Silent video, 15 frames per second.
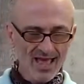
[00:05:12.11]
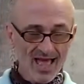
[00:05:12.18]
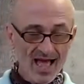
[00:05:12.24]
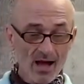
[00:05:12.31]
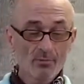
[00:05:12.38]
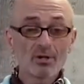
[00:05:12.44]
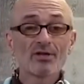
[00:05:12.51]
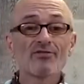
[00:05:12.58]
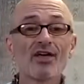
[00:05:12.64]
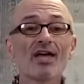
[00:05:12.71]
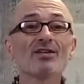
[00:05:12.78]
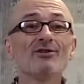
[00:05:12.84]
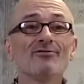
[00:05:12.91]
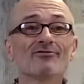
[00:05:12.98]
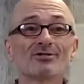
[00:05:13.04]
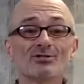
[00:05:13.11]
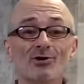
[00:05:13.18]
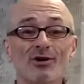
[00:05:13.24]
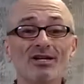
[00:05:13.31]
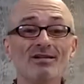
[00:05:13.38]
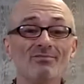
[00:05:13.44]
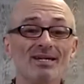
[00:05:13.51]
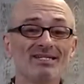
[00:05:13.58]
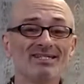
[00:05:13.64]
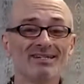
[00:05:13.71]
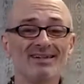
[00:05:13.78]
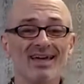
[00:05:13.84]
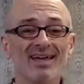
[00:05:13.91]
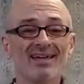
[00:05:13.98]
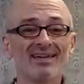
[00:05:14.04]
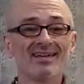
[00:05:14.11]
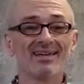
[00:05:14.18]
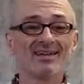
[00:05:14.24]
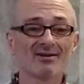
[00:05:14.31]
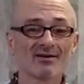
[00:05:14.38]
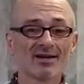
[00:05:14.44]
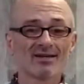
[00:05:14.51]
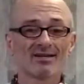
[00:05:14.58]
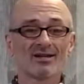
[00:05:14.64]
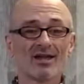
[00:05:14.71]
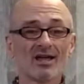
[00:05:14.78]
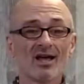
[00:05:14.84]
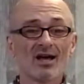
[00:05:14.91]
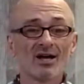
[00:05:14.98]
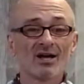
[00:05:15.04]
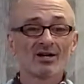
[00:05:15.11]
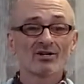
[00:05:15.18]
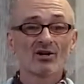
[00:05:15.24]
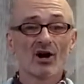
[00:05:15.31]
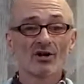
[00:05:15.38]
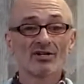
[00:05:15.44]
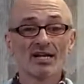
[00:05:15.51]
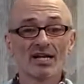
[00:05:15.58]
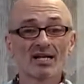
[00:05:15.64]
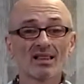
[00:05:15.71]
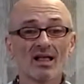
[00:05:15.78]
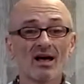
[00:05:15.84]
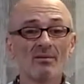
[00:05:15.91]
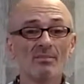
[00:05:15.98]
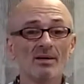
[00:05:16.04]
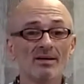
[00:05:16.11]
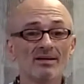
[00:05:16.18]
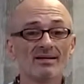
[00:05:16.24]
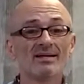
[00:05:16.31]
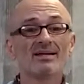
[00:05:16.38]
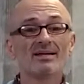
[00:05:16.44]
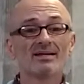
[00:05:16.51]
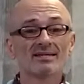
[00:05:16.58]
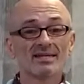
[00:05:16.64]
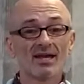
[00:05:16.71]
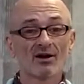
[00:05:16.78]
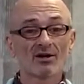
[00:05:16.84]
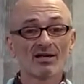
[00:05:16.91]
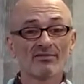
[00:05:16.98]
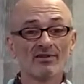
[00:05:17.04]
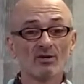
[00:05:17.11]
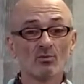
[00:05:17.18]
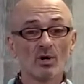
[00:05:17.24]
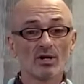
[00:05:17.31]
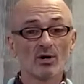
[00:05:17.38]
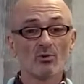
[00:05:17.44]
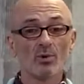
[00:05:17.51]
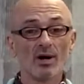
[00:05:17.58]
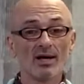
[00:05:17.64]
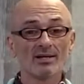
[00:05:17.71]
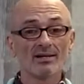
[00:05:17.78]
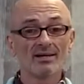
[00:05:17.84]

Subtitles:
I want to thank you for joining me today here at Gardening Club, Caregiving 101.